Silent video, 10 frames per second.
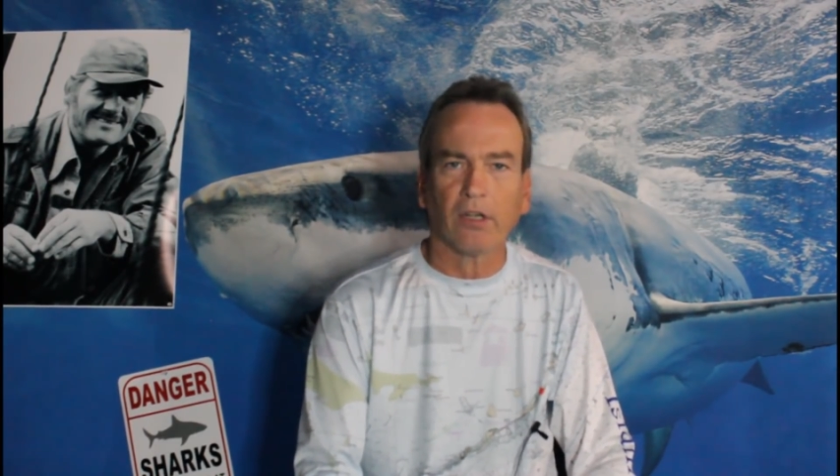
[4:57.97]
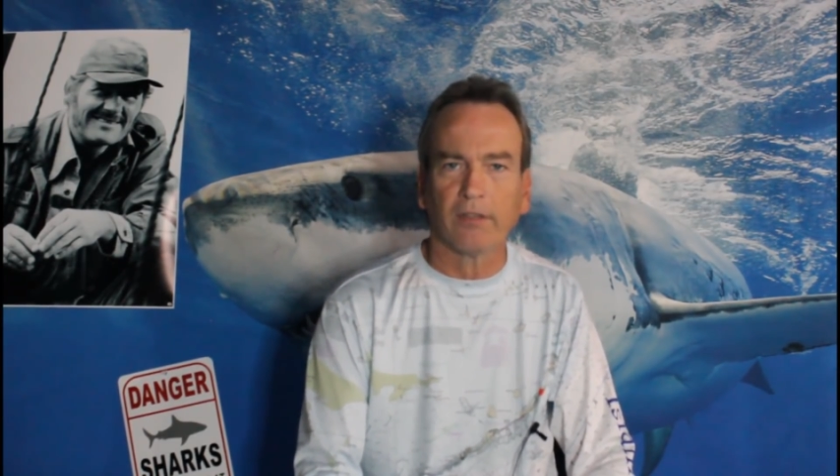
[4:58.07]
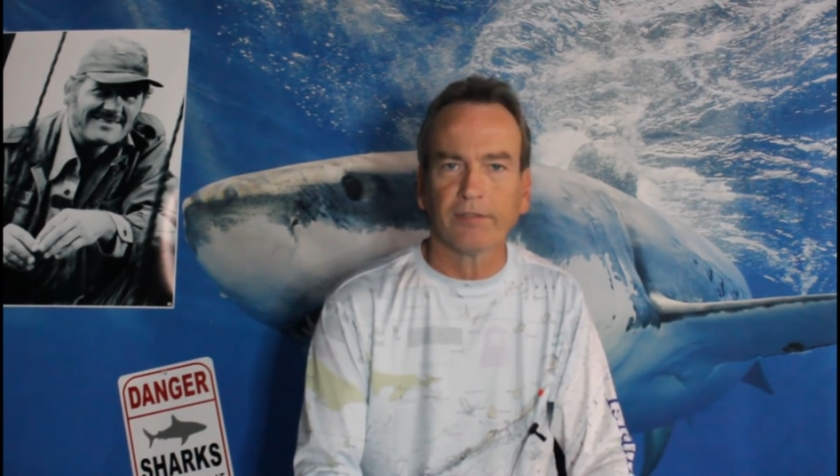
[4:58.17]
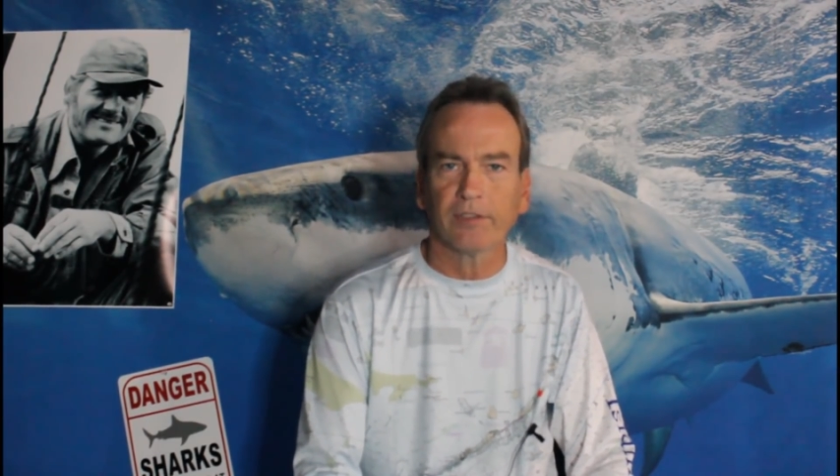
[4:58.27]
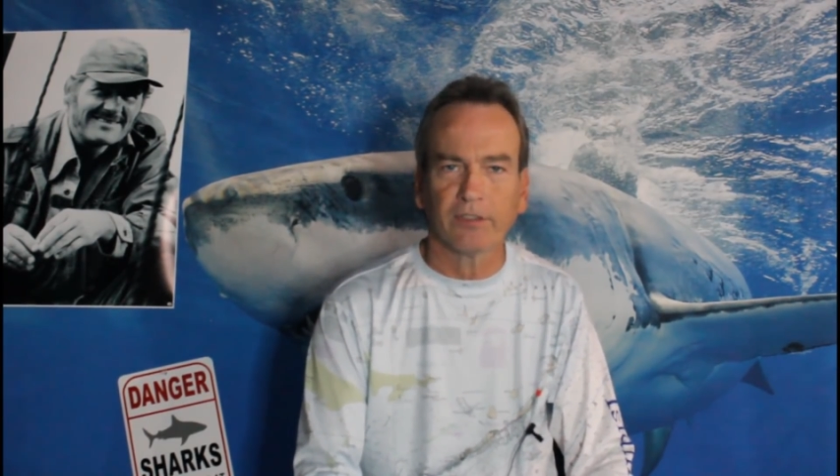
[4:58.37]

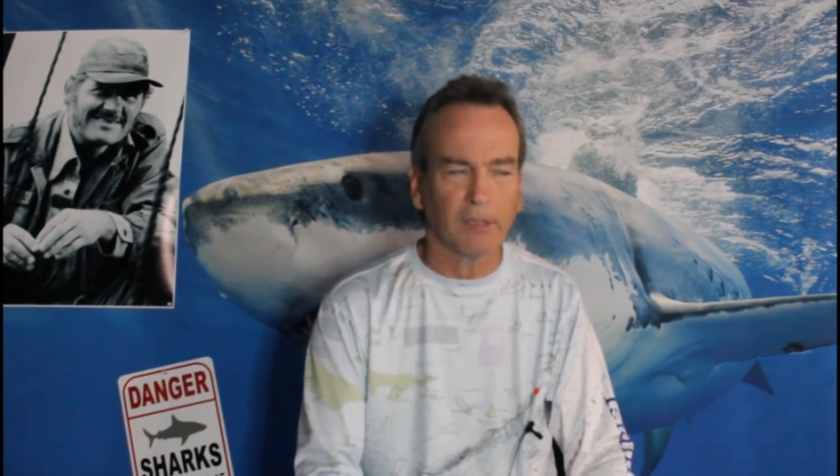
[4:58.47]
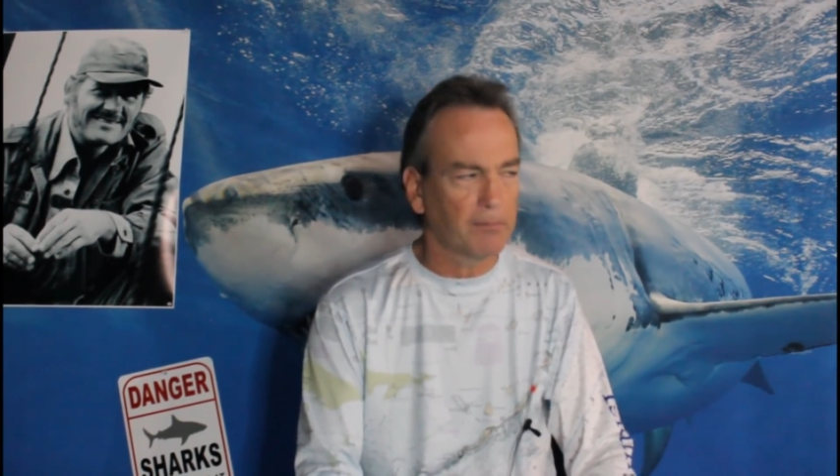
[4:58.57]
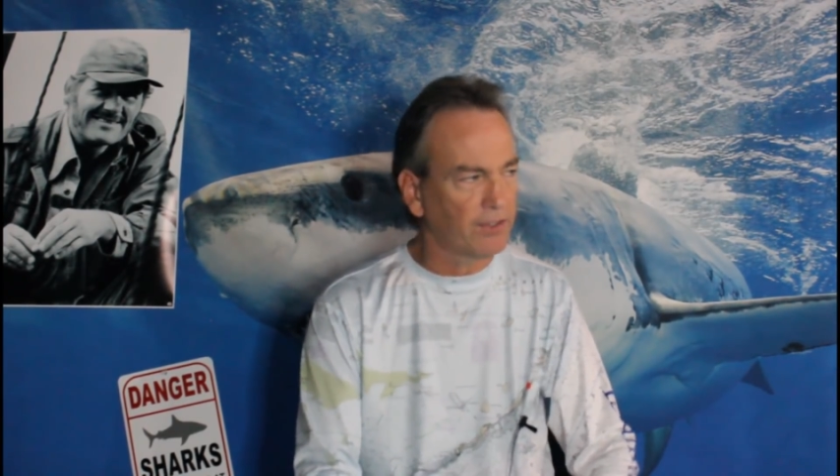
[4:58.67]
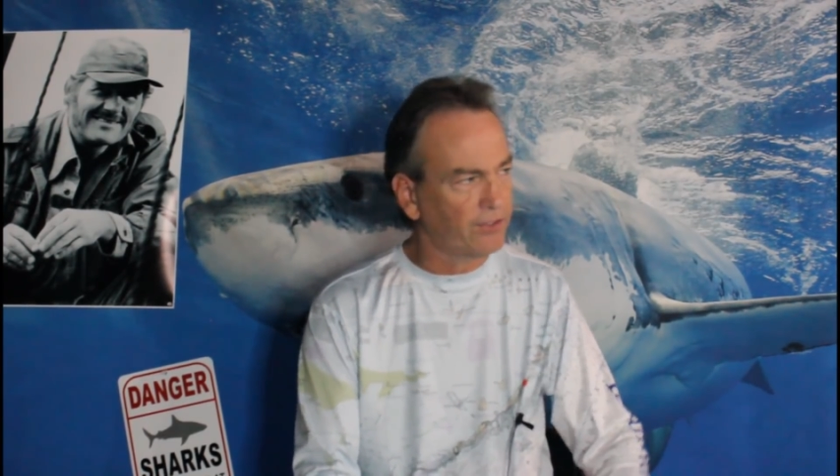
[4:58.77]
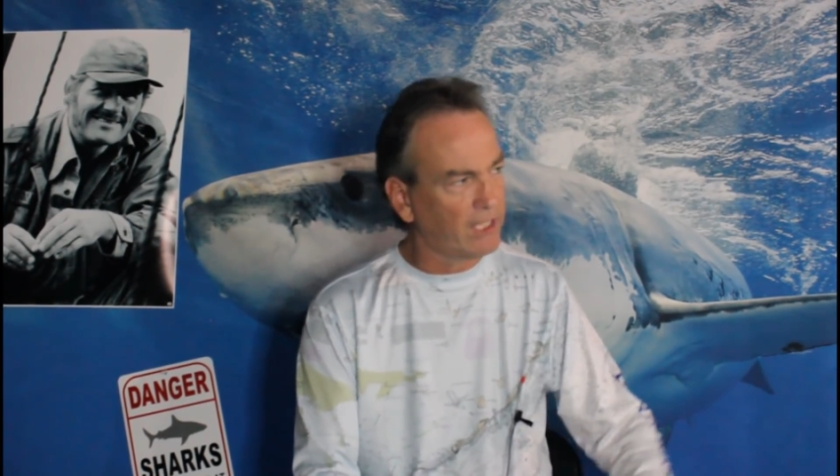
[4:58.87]
office. They
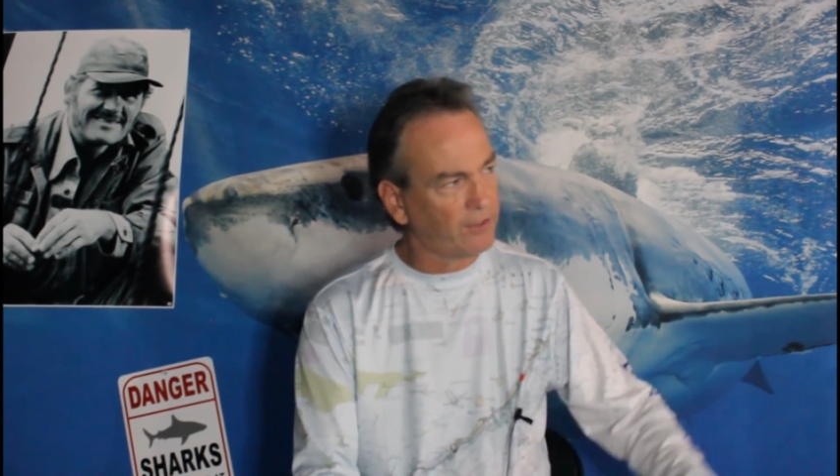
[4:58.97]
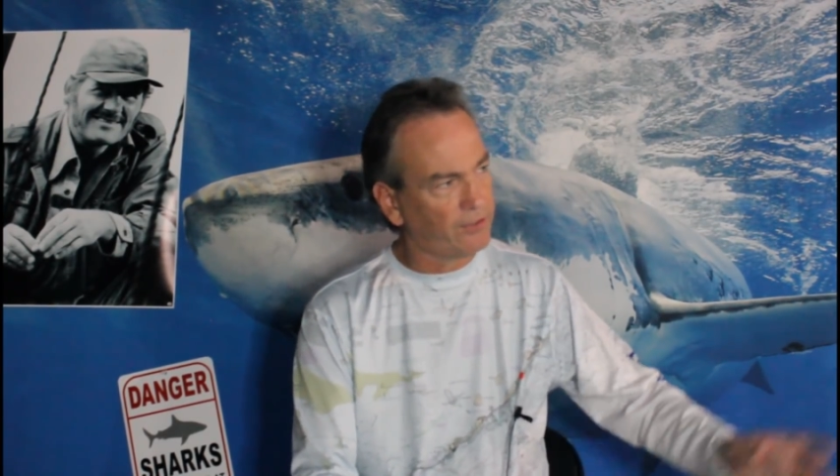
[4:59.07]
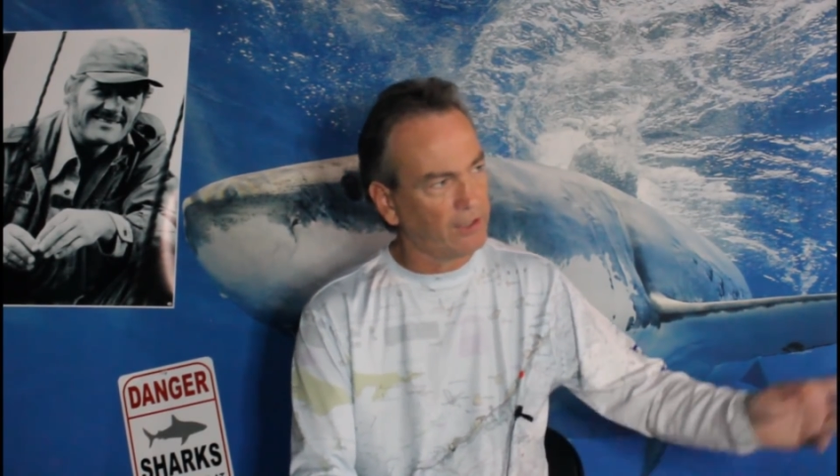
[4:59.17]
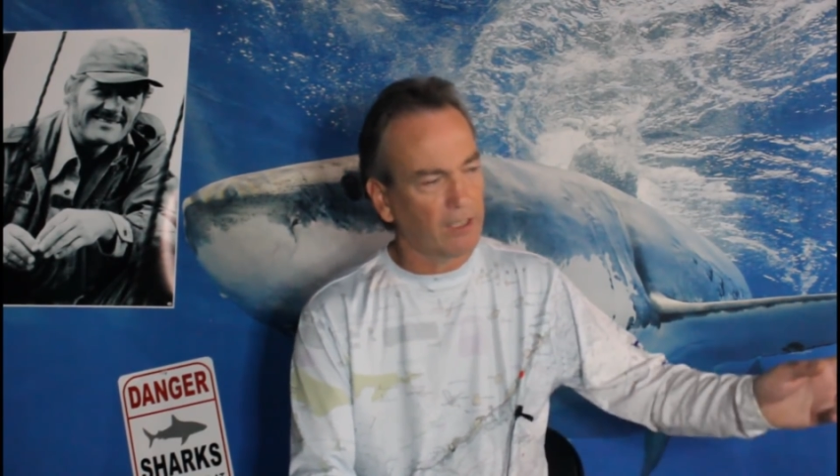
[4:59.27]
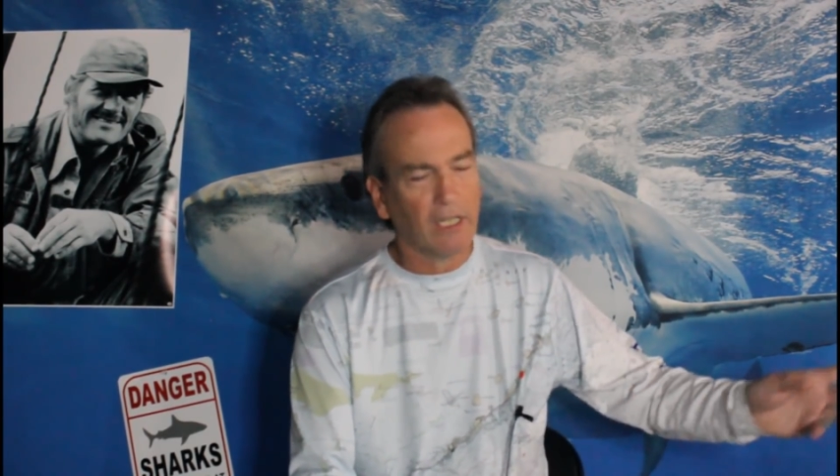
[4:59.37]
missed that
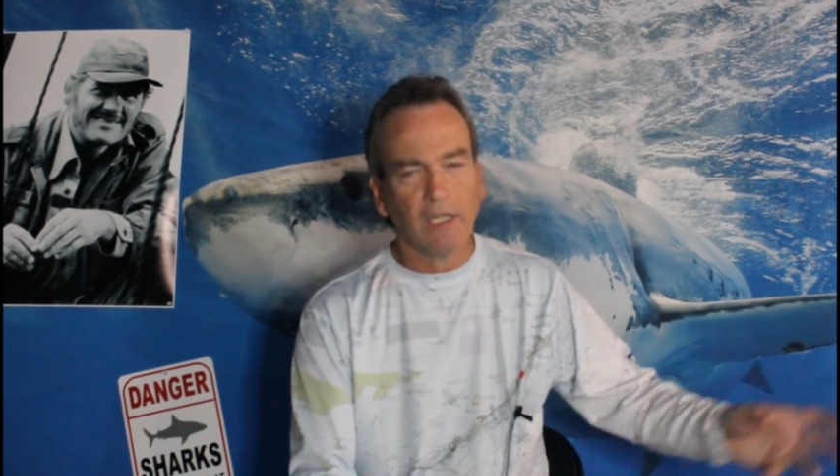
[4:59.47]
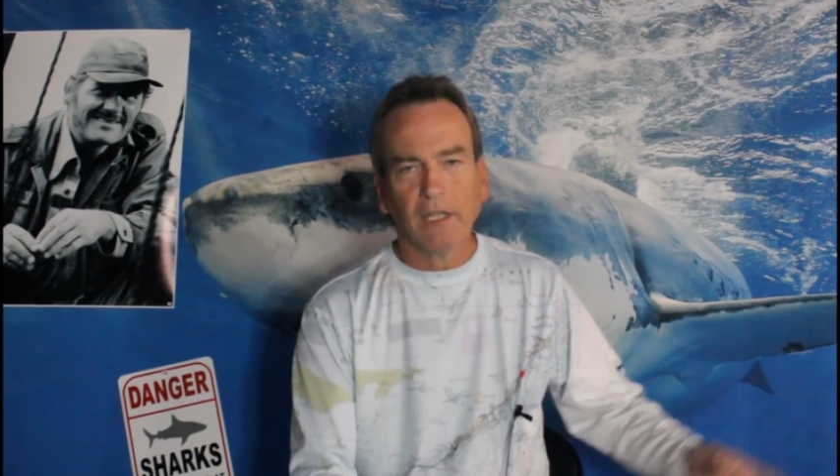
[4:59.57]
seal.